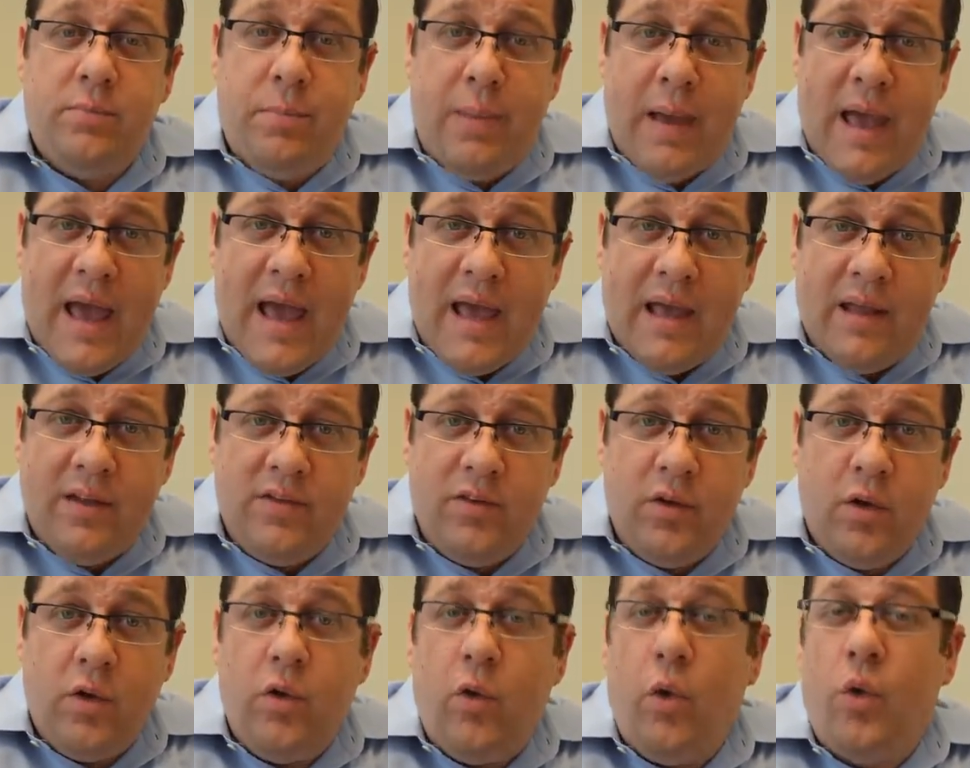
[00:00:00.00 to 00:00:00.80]

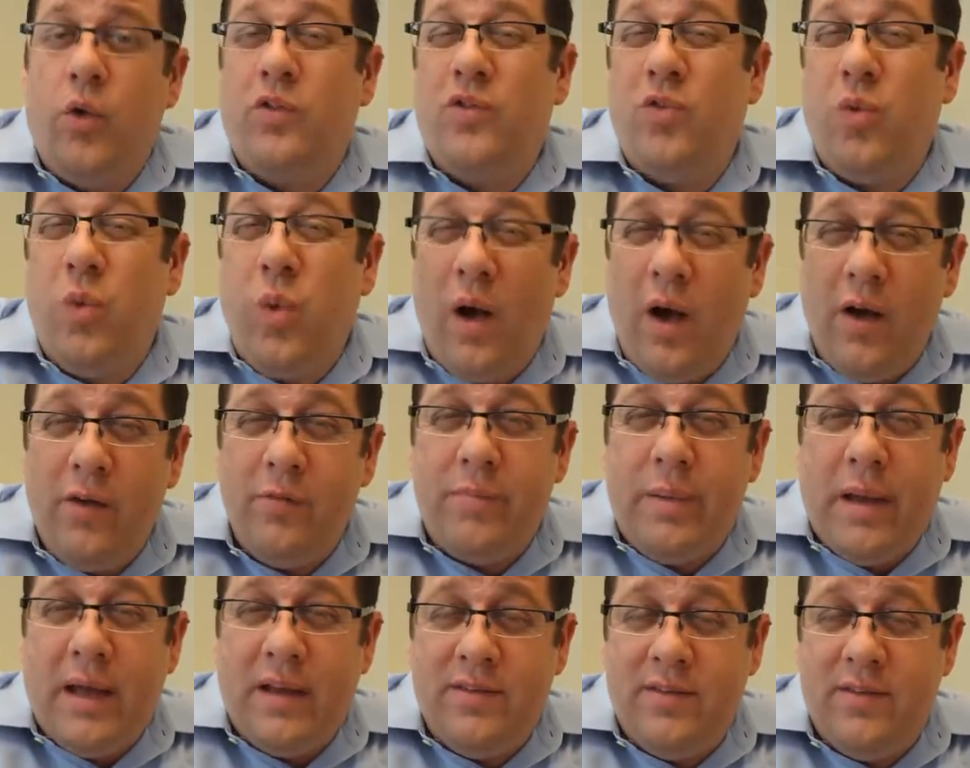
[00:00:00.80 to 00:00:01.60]
beds or
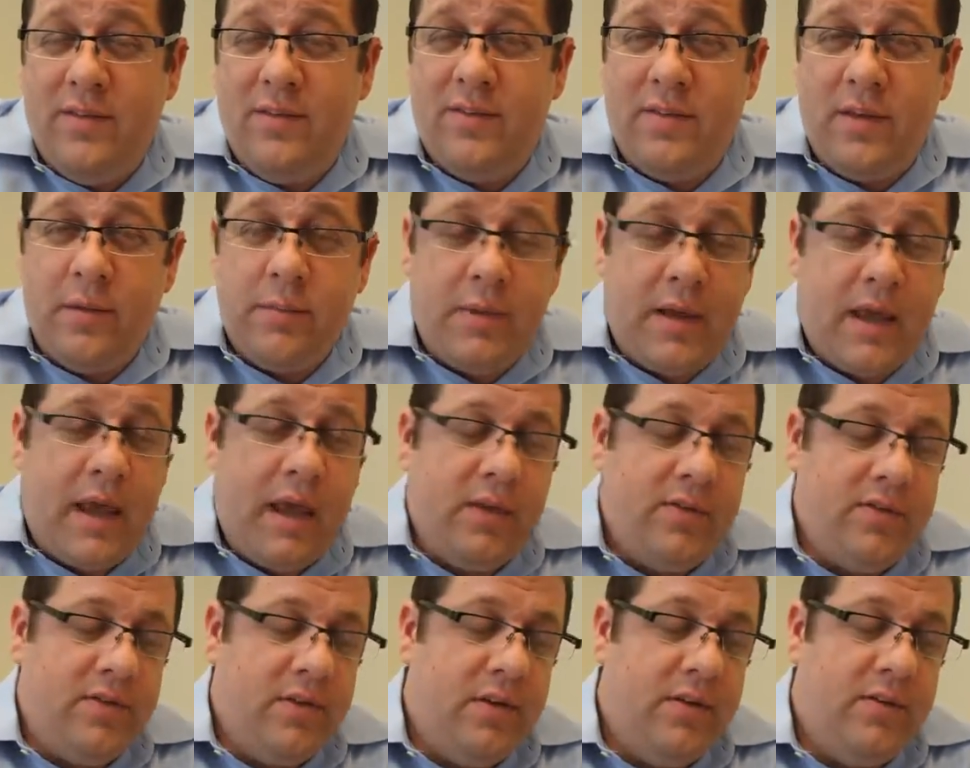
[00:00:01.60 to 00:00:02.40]
12 beds in some
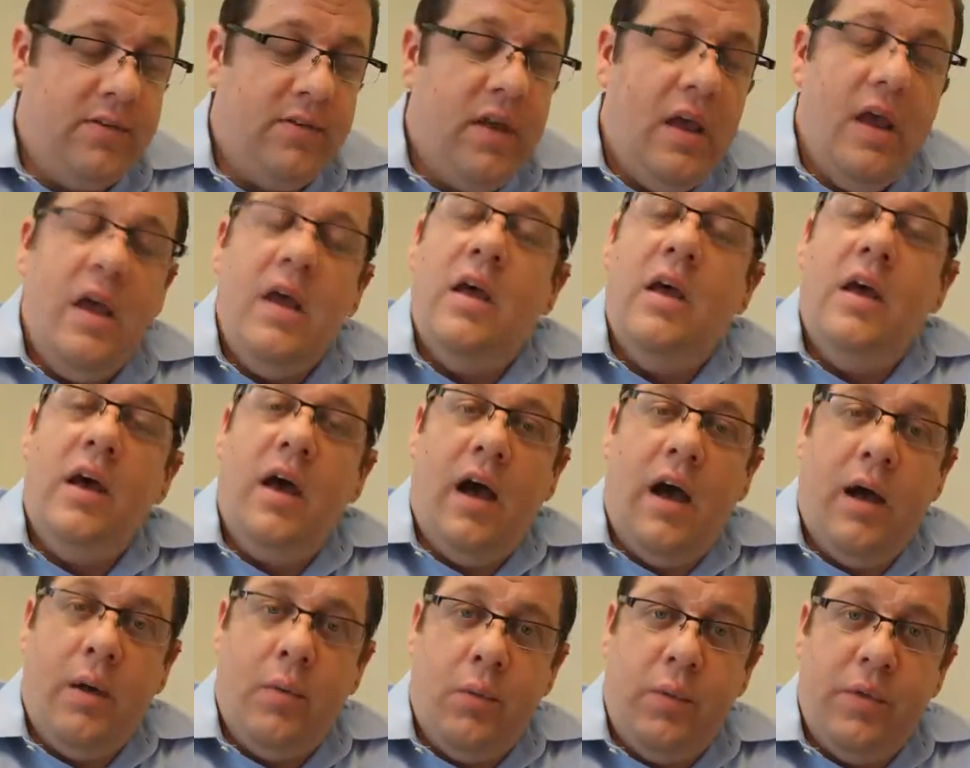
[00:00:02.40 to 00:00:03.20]
cases
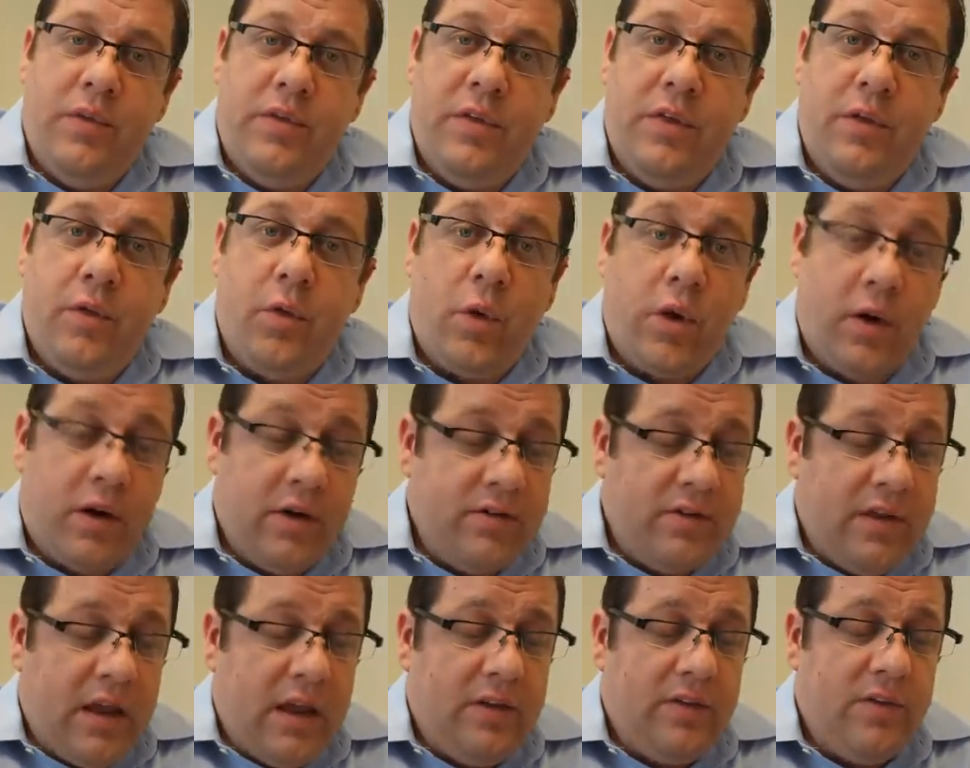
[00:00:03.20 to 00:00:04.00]
within their
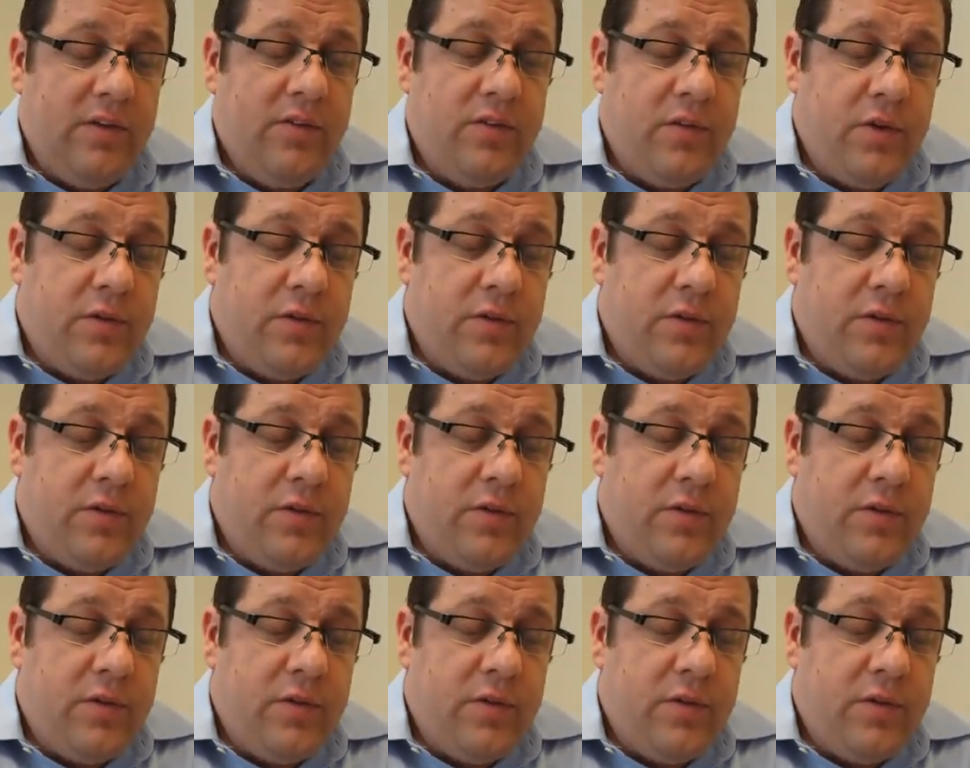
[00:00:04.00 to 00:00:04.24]
organization.